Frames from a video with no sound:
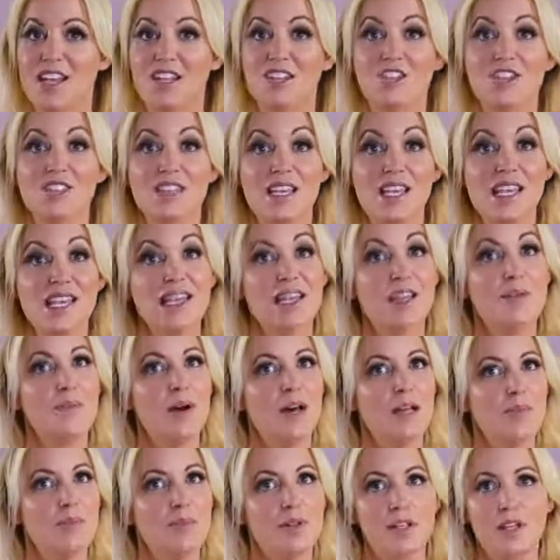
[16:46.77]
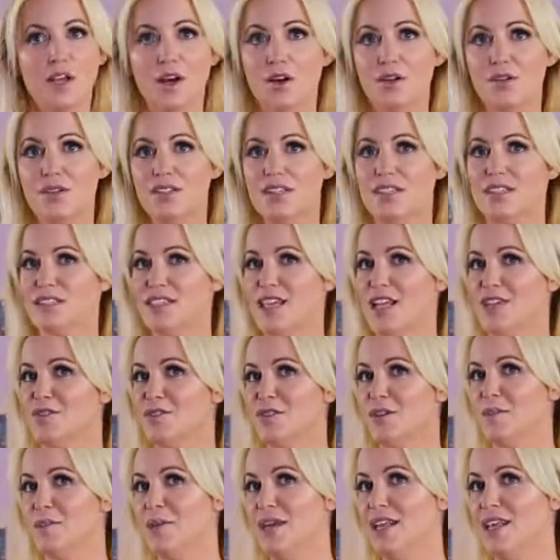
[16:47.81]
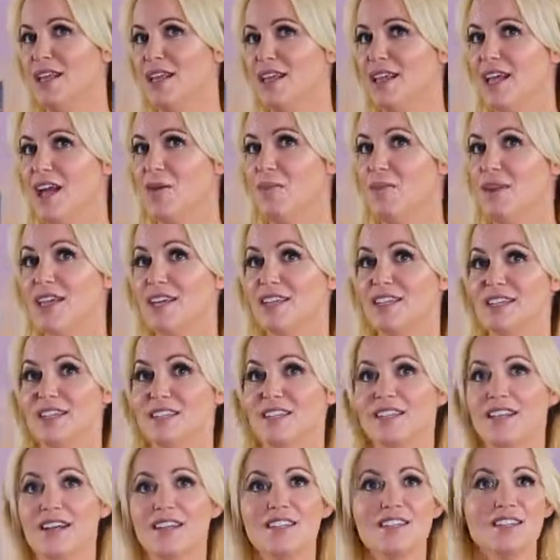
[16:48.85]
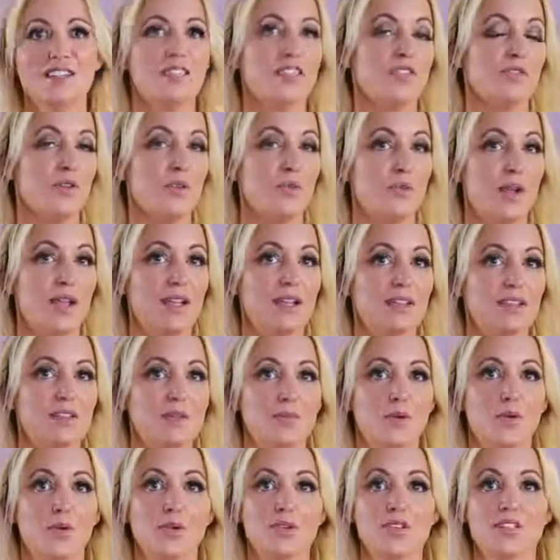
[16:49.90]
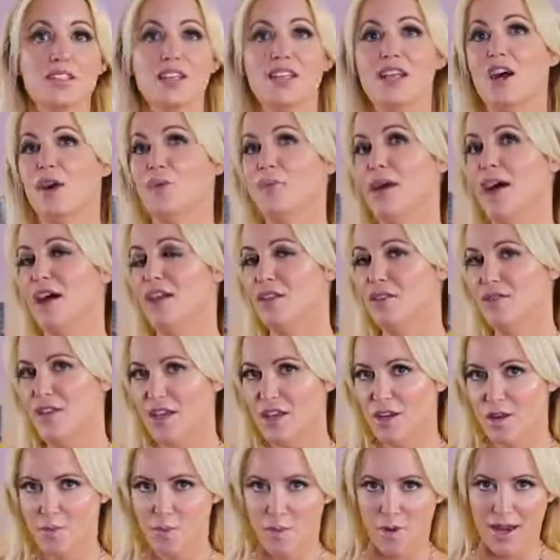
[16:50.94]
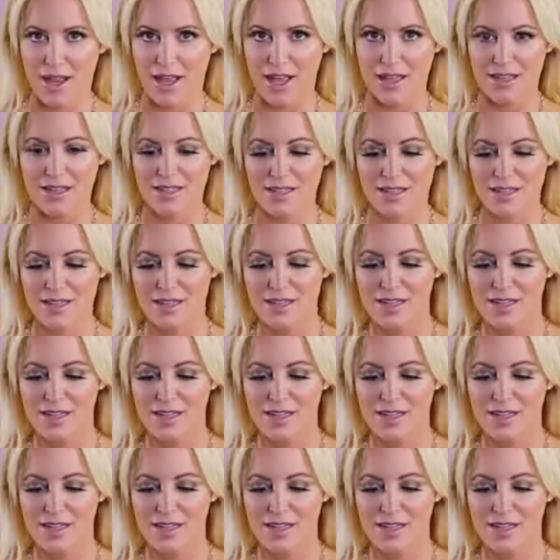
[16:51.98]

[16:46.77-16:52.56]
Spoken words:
Just hit the button below to schedule a meeting and we can discuss the different ways the Pulse can help elevate your brand.